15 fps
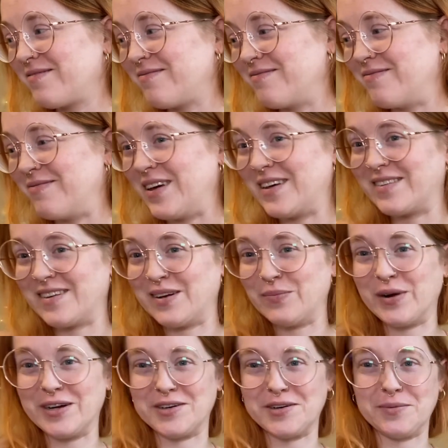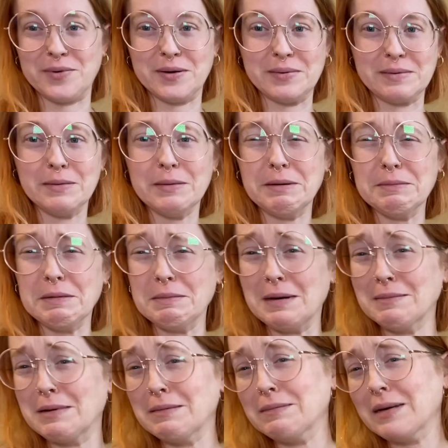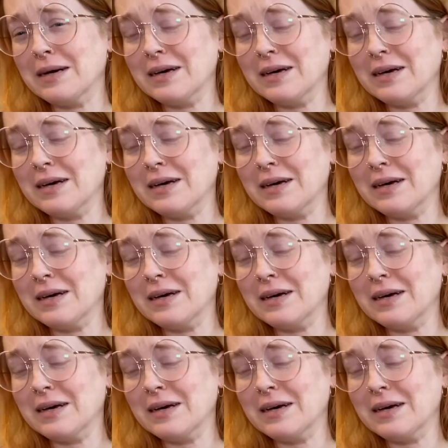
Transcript: makes an impression where I'm like,